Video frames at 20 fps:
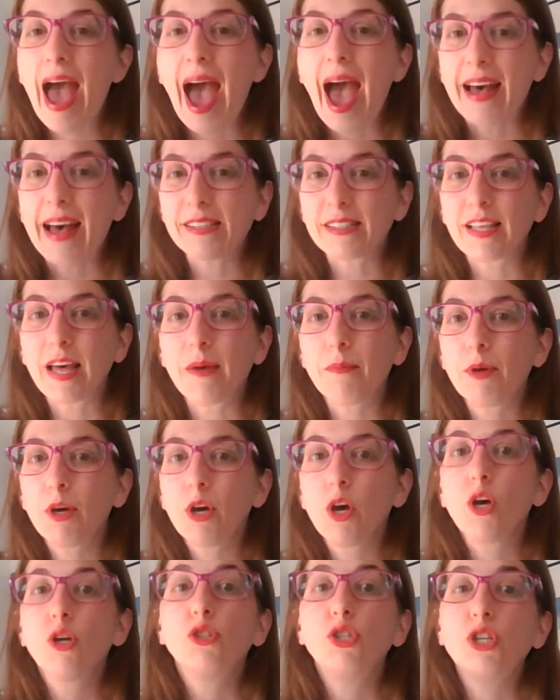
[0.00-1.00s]
ask
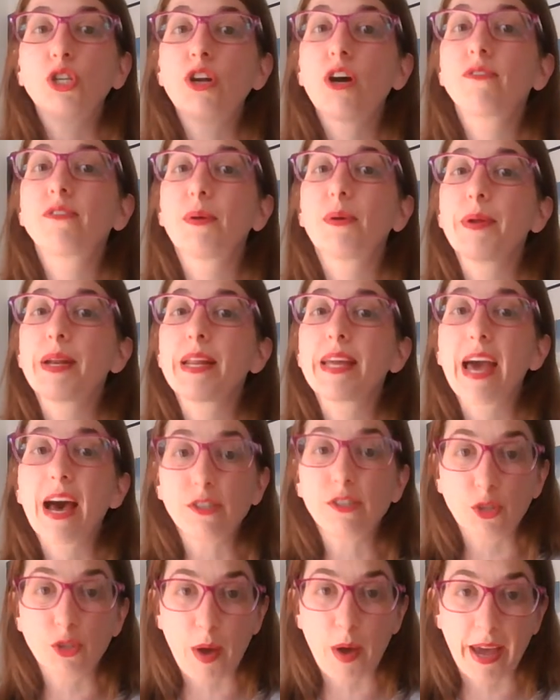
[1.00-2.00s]
them, do you know somebody
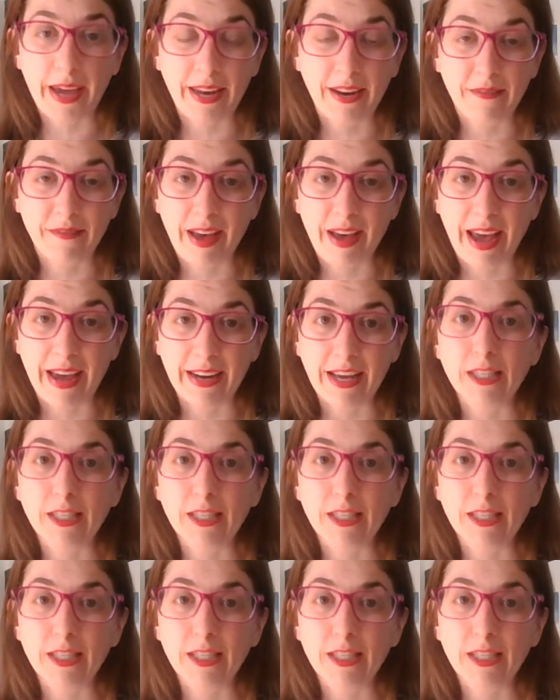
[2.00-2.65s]
else who I can invite?